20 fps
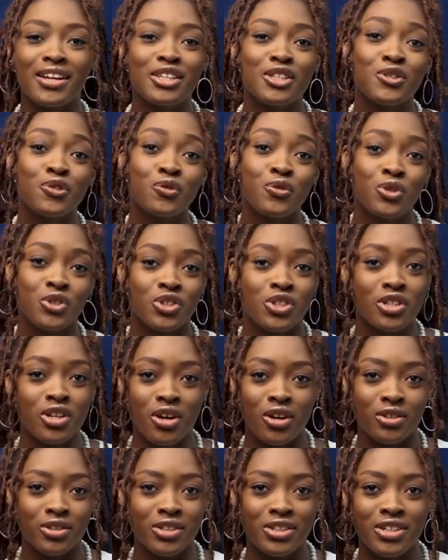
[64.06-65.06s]
and its Fuji
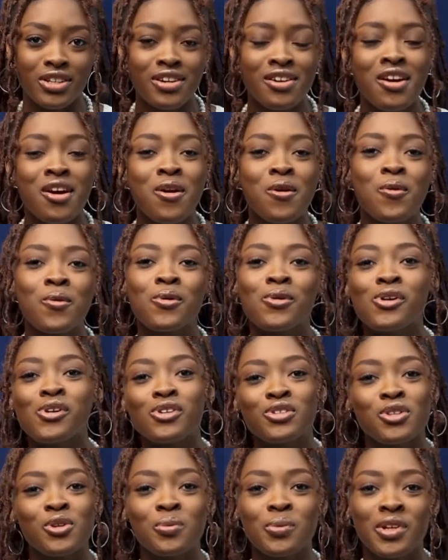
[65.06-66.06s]
culture. We'll
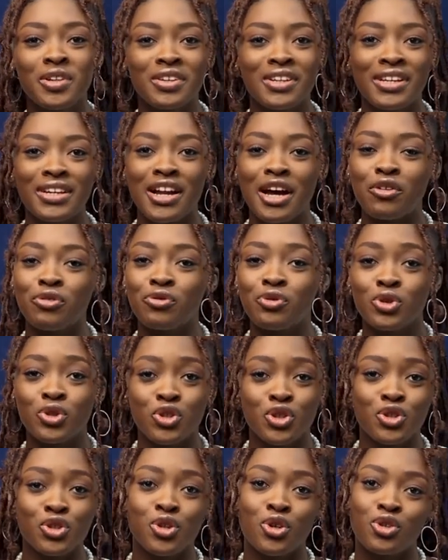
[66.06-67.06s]
also be looking at
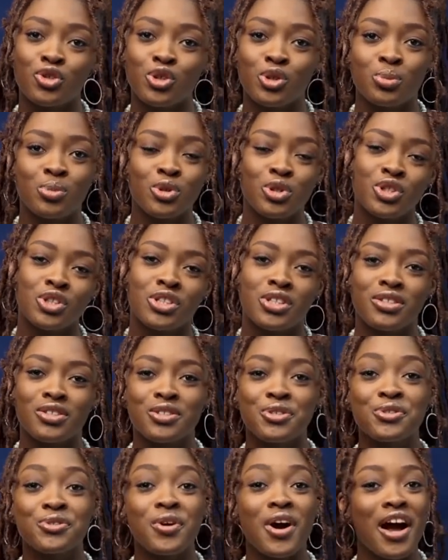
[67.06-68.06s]
Fuji's
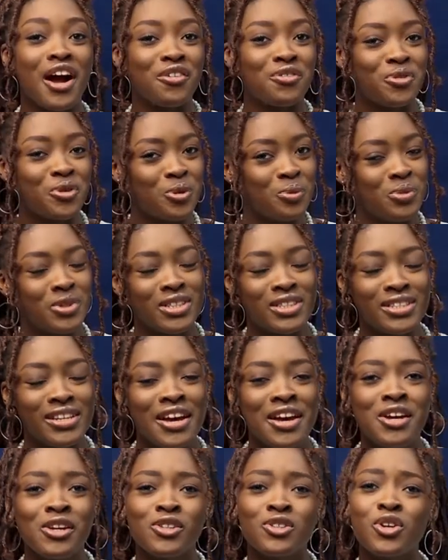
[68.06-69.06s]
contributions to
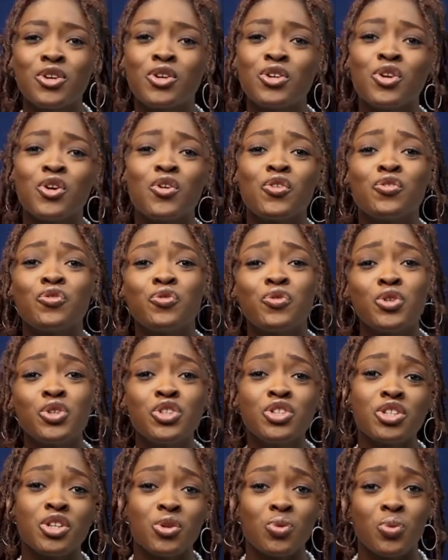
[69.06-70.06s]
Afrobeats. So, you know,
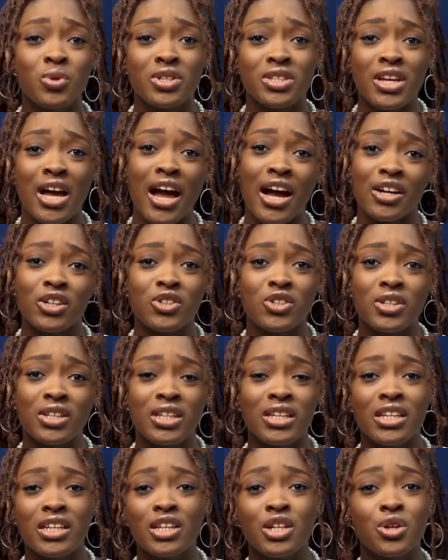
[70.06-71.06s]
Fuji was
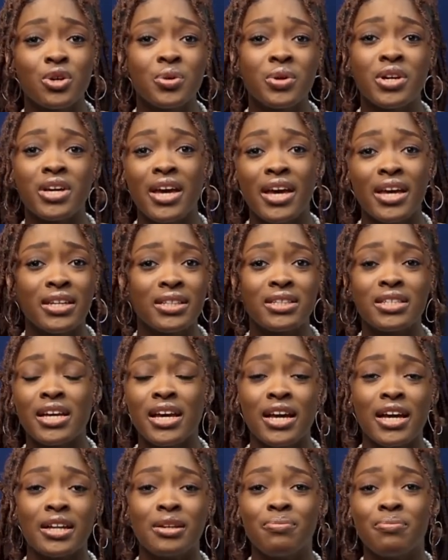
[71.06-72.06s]
actually
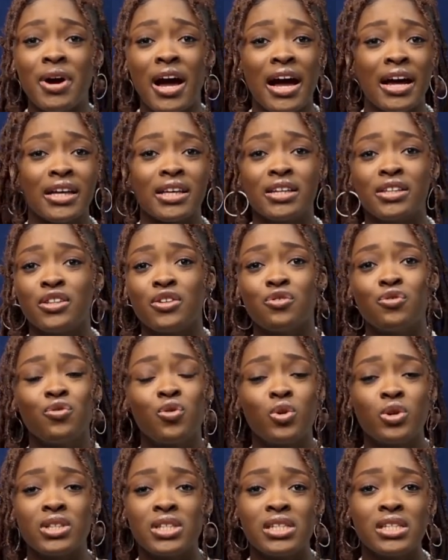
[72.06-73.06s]
created back in the
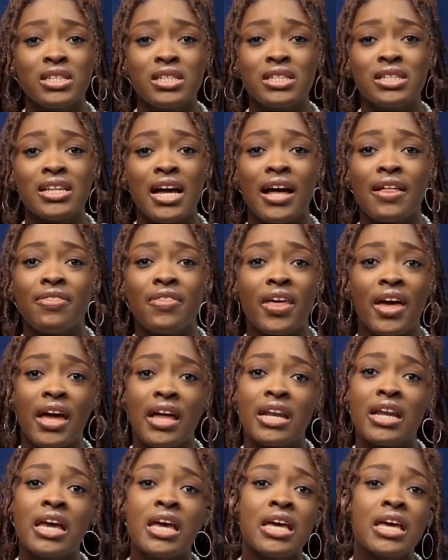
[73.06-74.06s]
40s, and
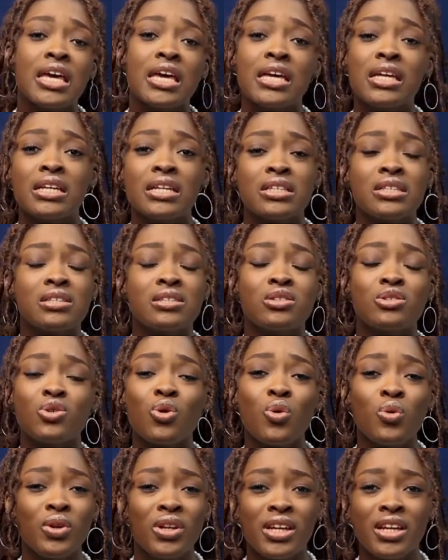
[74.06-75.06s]
then it is
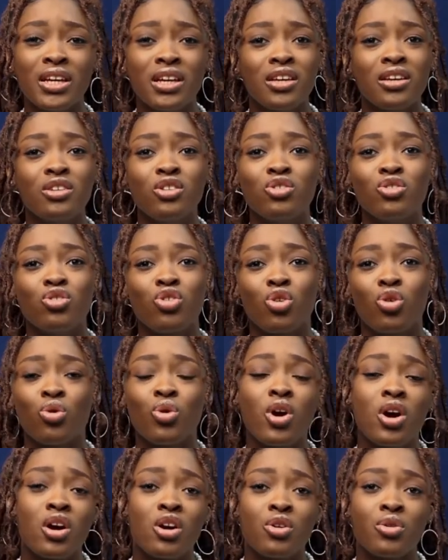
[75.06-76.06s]
solely, you know,
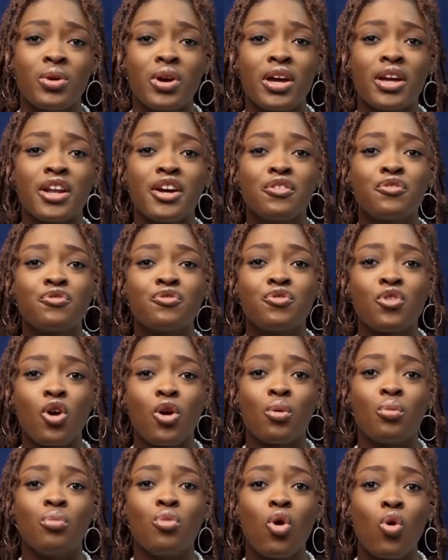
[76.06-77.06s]
created
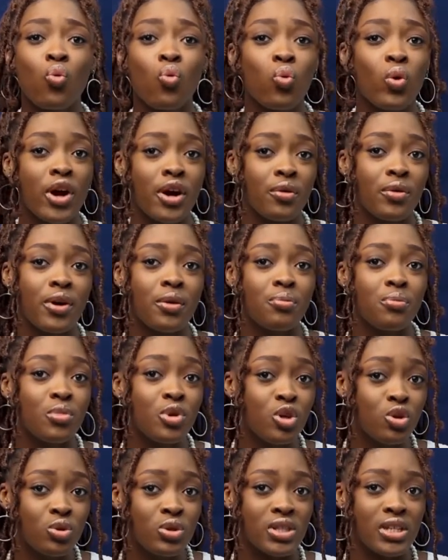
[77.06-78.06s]
from Were
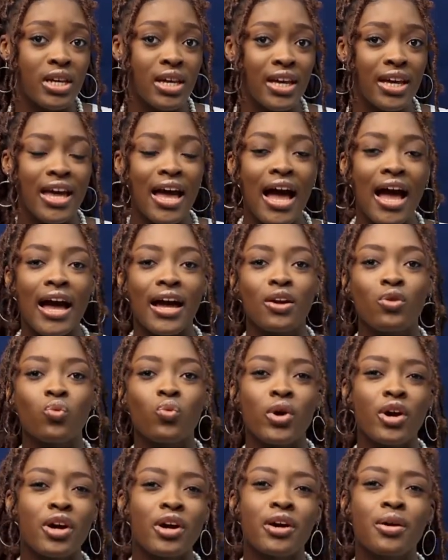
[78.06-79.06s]
music,
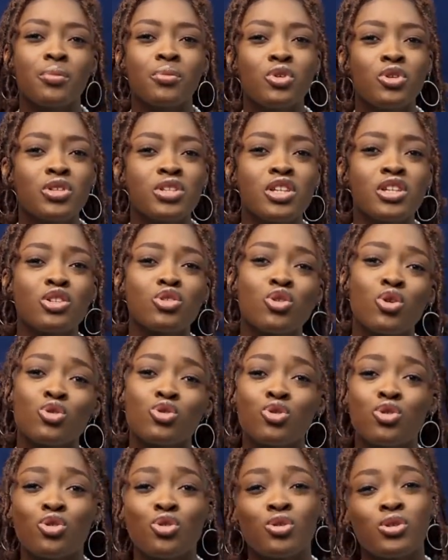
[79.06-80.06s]
and Were music is
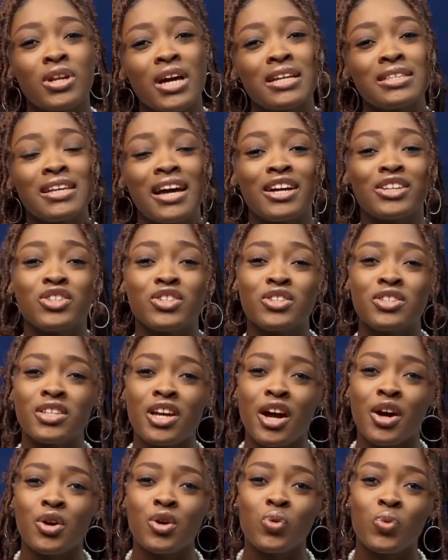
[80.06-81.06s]
also known as
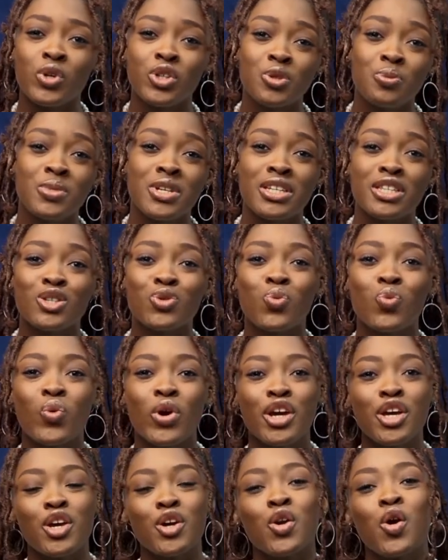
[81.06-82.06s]
Ajisari, which means
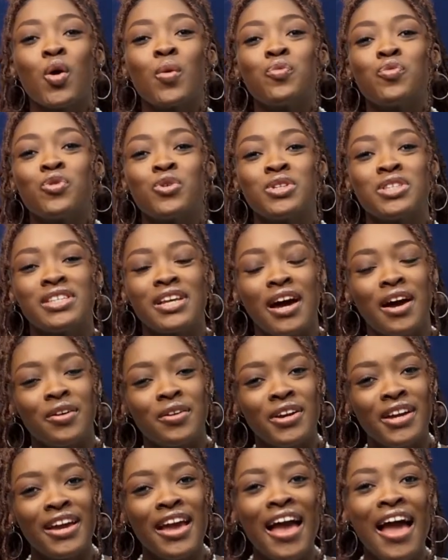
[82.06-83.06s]
waking up for
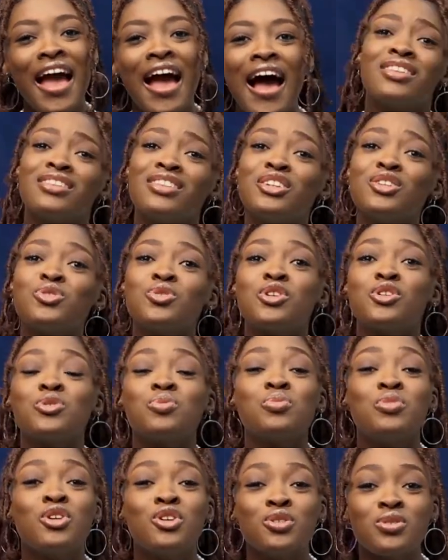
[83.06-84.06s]
Sari. This was
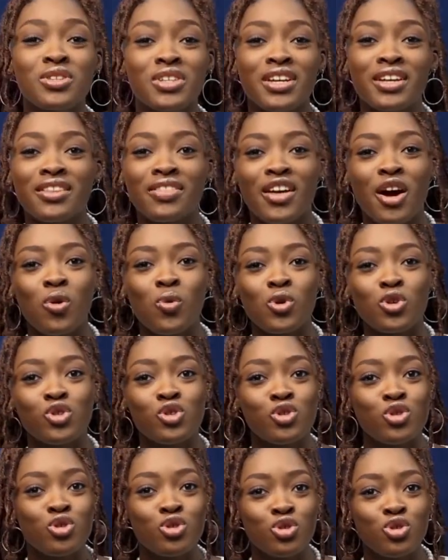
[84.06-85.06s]
music that
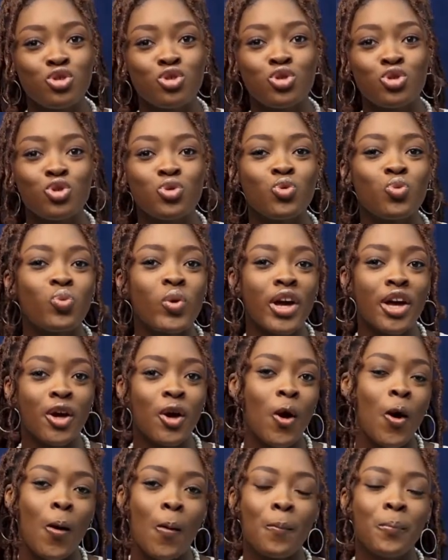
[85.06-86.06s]
was used to
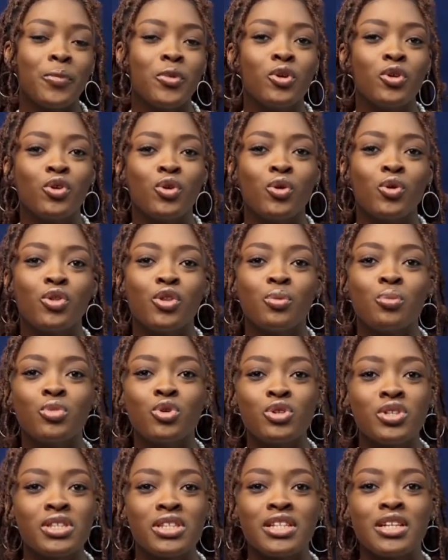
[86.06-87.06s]
wake up, you know, the
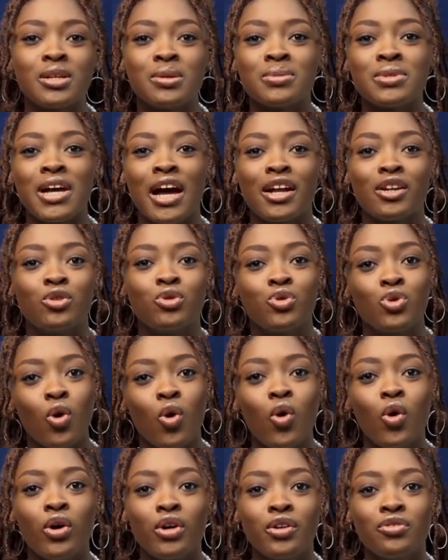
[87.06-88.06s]
Muslims at
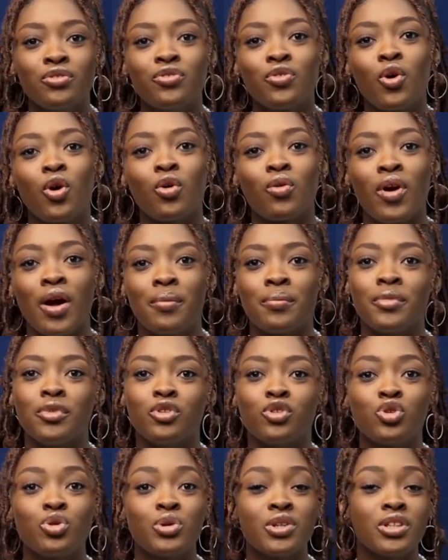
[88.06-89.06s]
dawn for
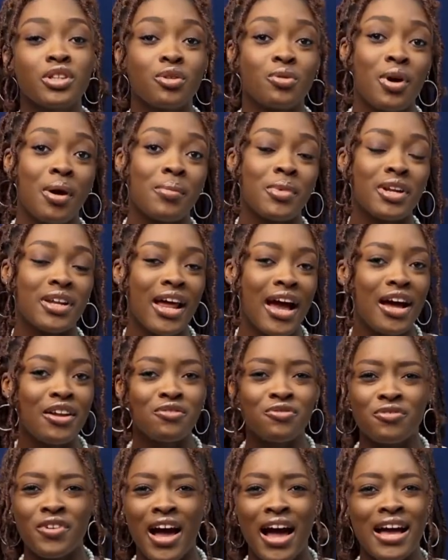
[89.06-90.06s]
during the
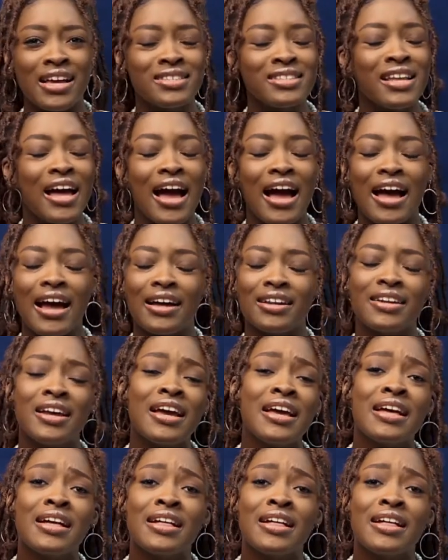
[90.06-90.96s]
Ramadan fast, and